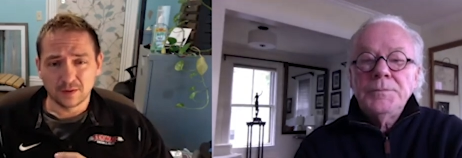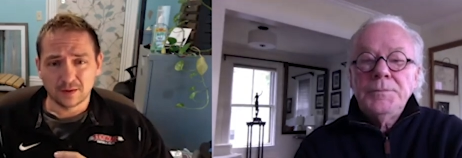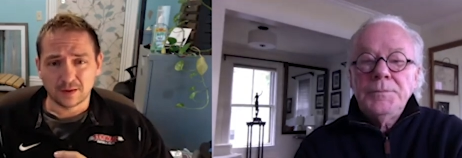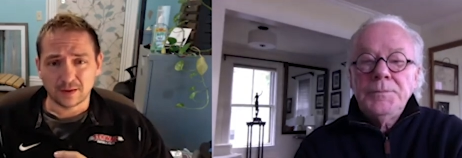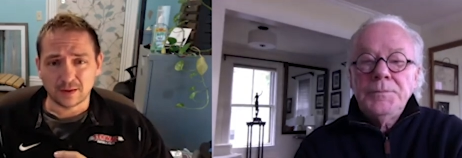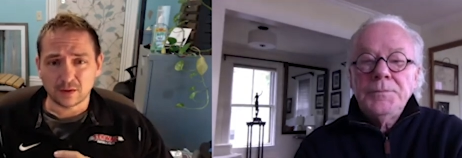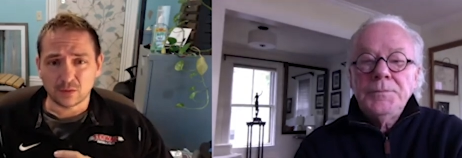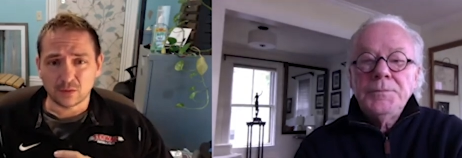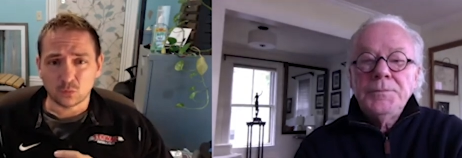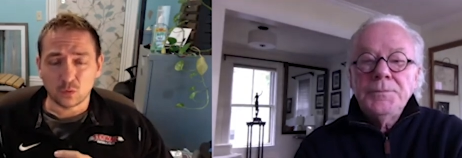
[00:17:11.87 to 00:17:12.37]

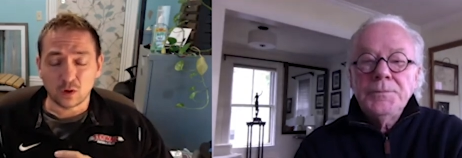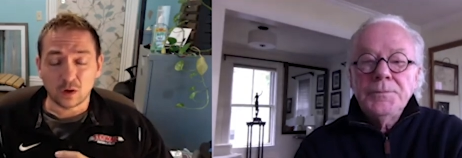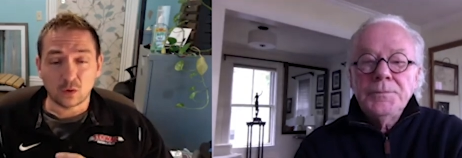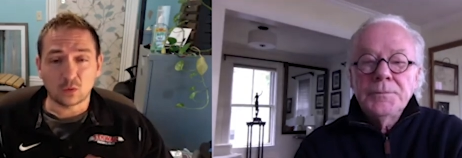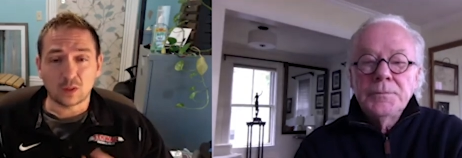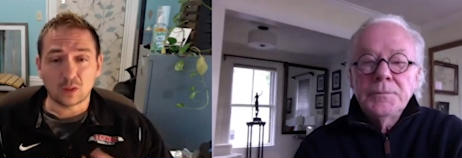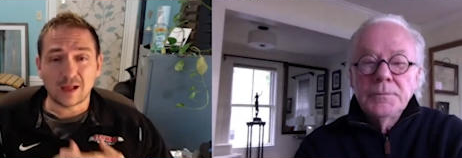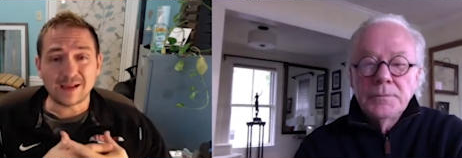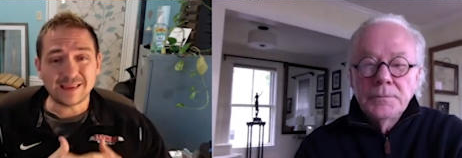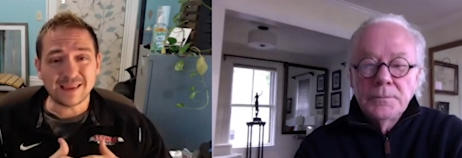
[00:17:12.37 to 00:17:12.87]
Speaker 1: And
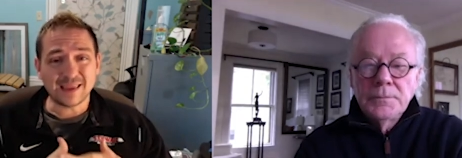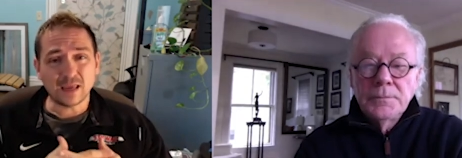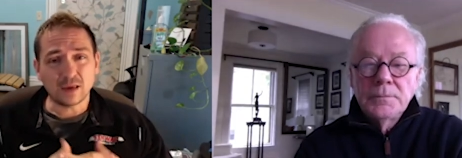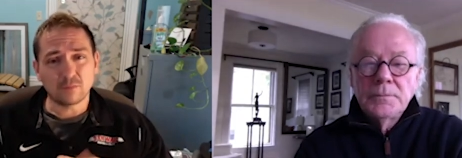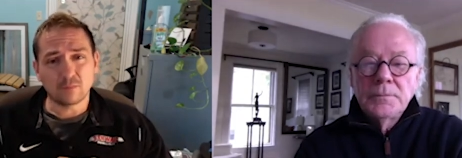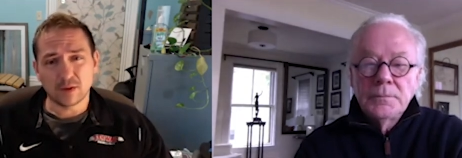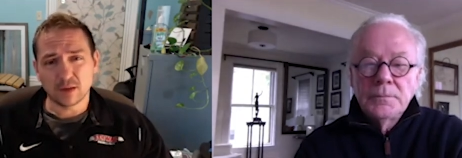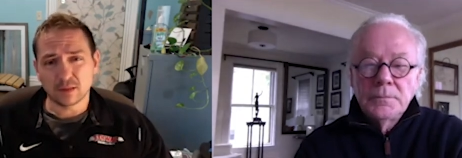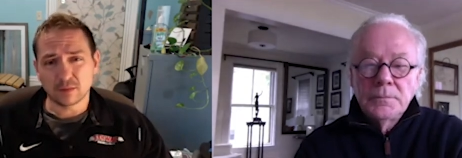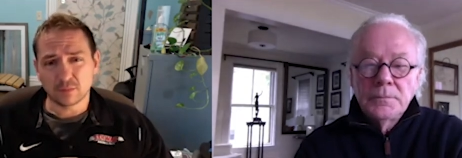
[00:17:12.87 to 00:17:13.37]
while I
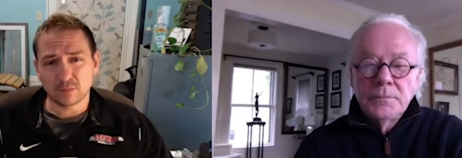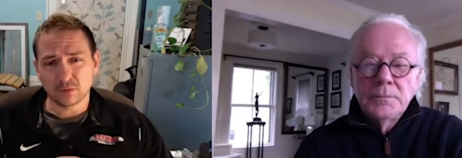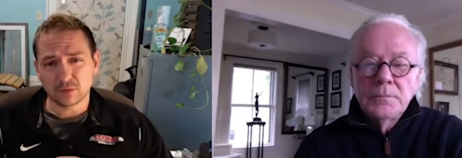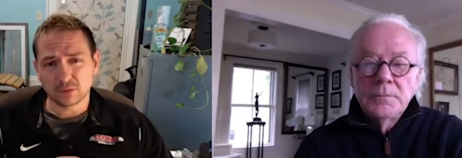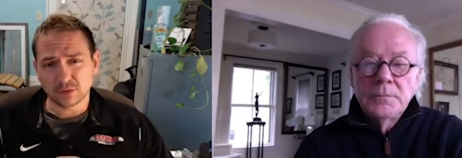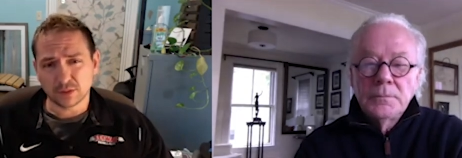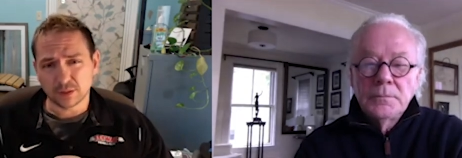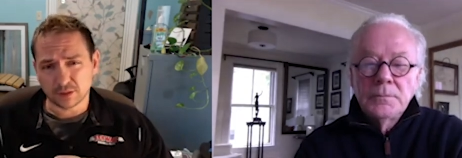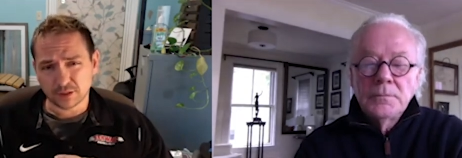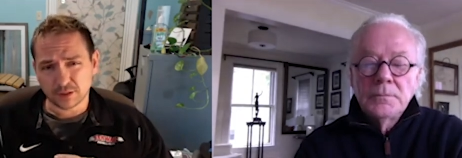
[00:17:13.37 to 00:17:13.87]
can't make the
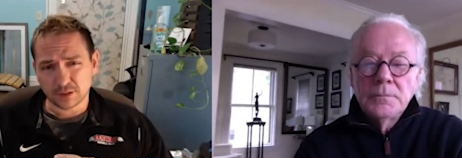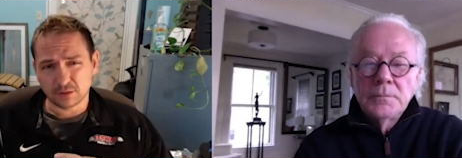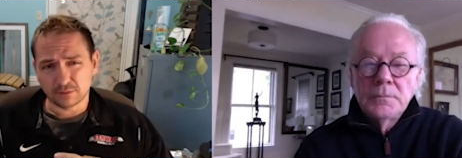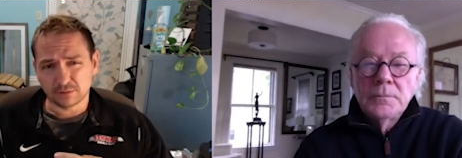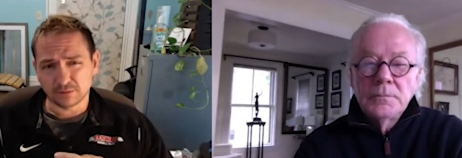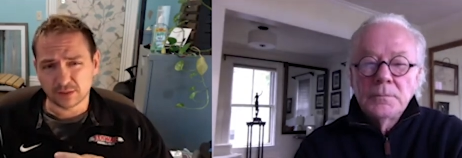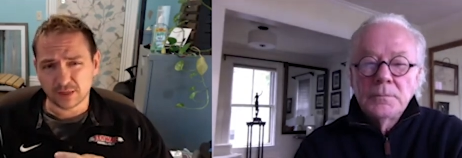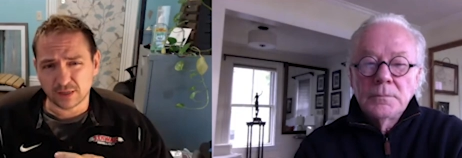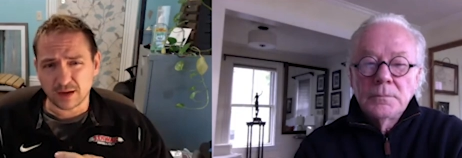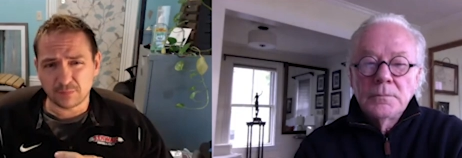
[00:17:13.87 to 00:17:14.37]
Middlesex
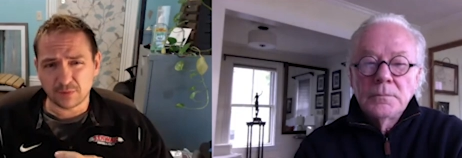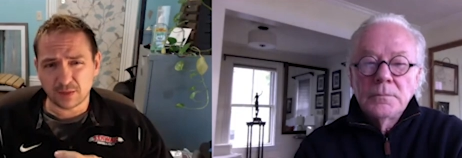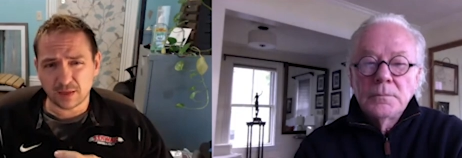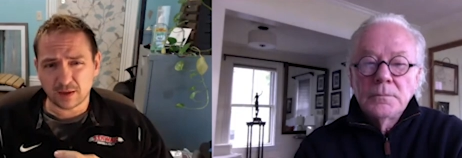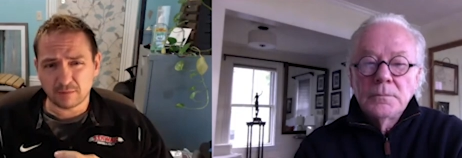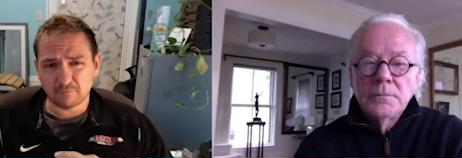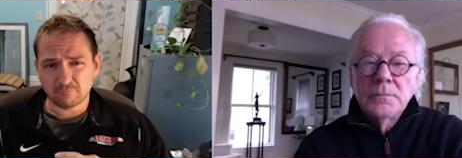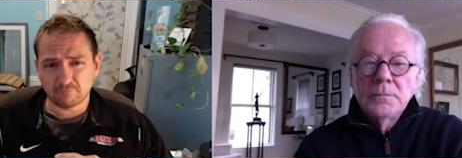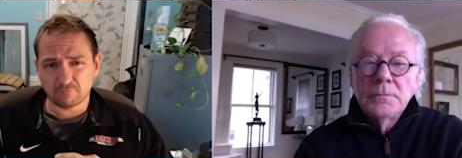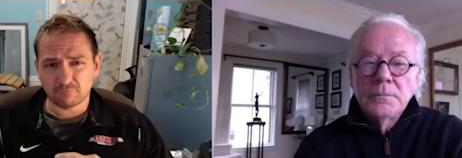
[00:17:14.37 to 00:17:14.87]
sheriff stop
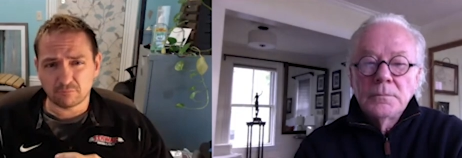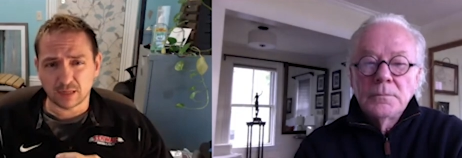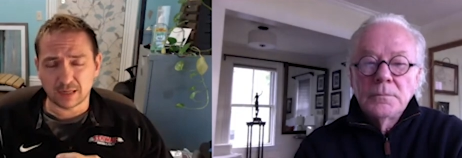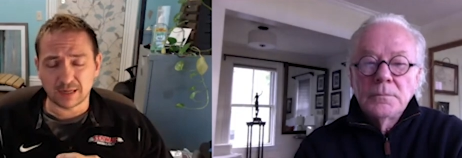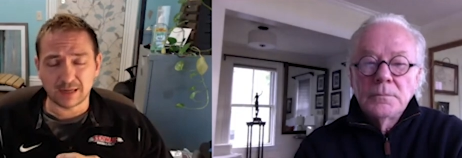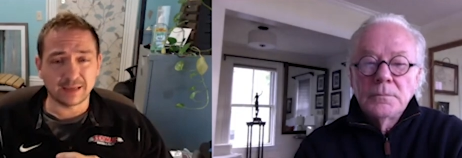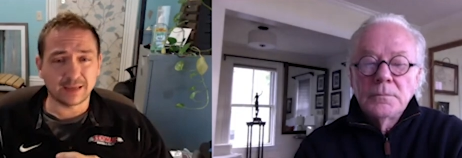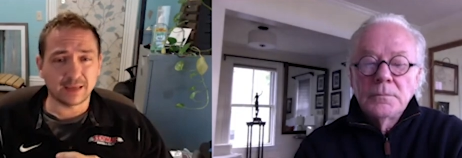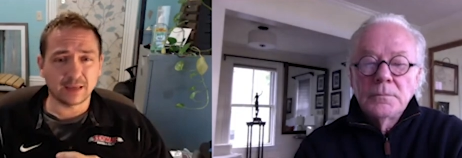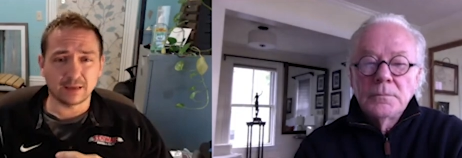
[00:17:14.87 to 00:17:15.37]
that,
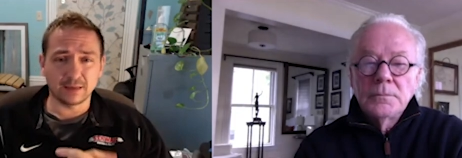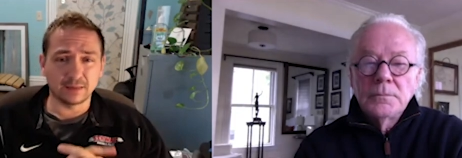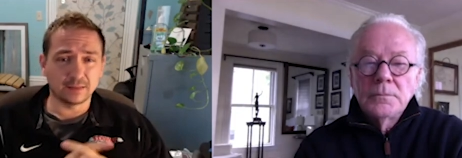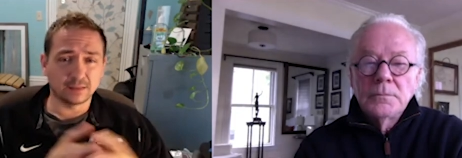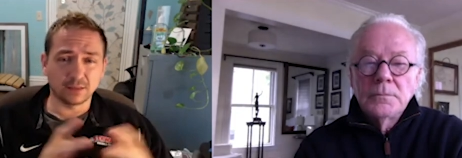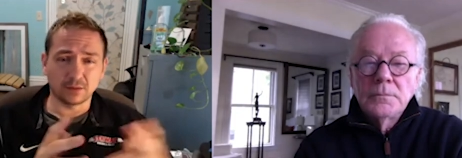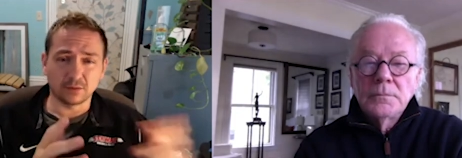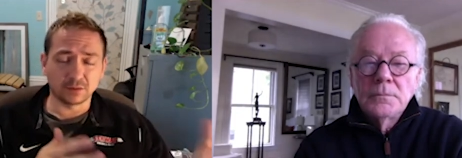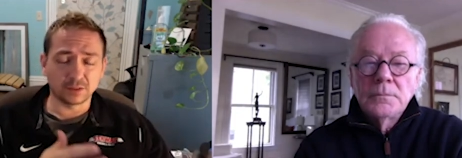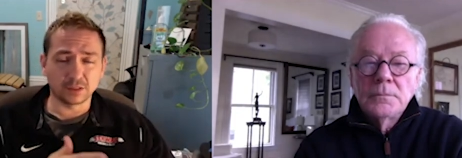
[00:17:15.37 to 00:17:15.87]
I can. It's
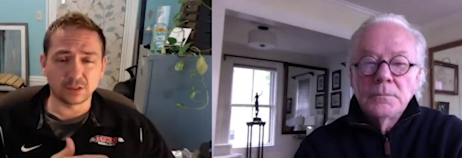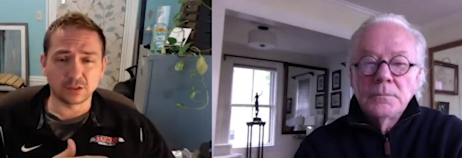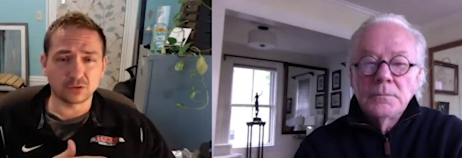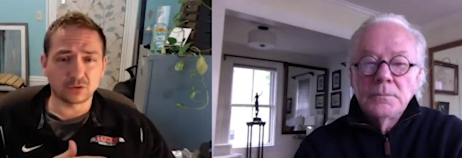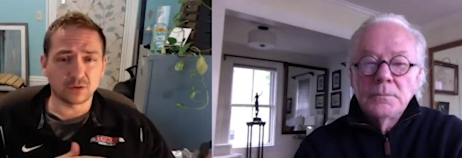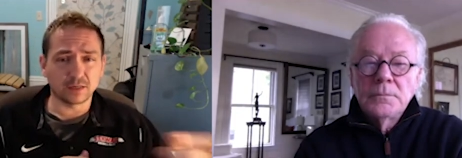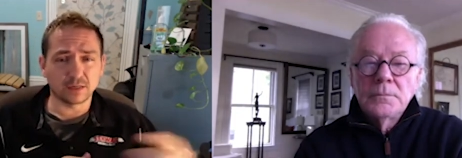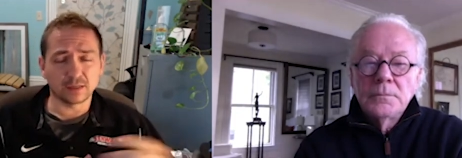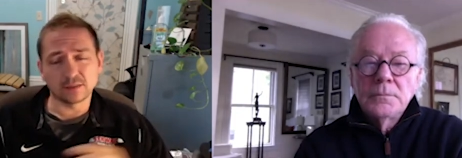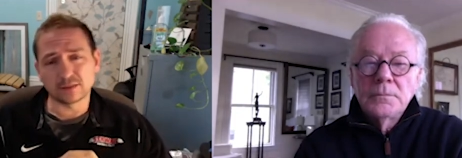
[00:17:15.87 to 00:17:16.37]
you know it's
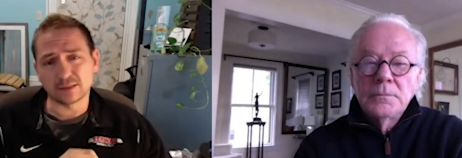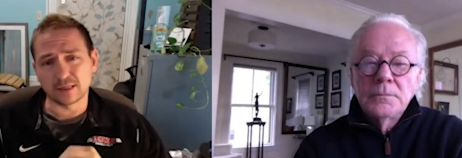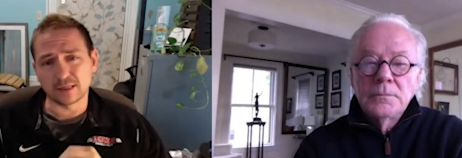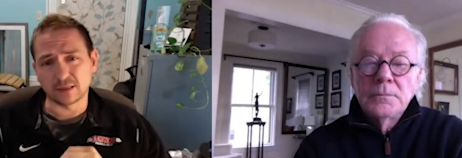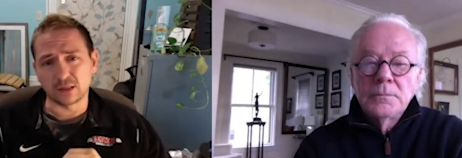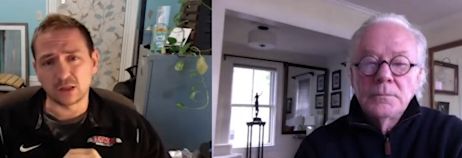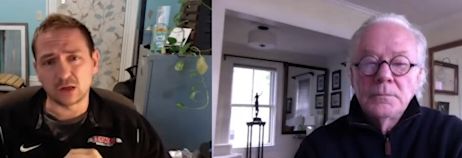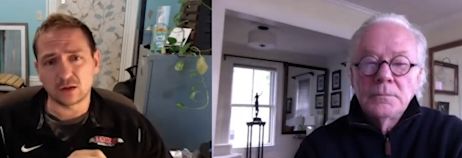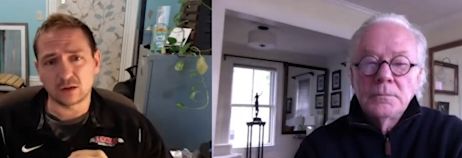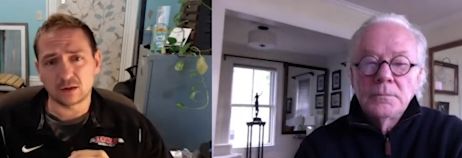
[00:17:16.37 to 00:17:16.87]
enshrined in state
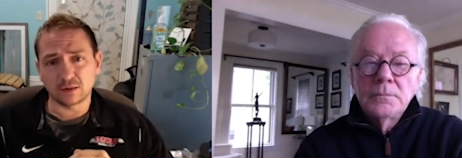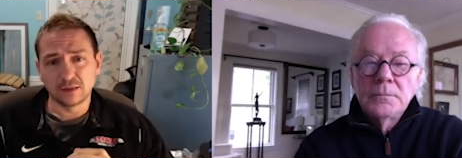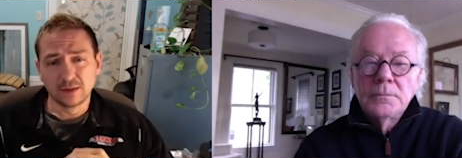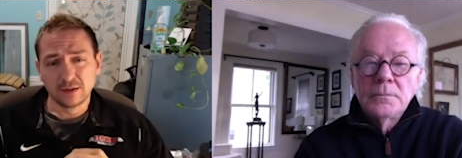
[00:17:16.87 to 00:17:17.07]
law.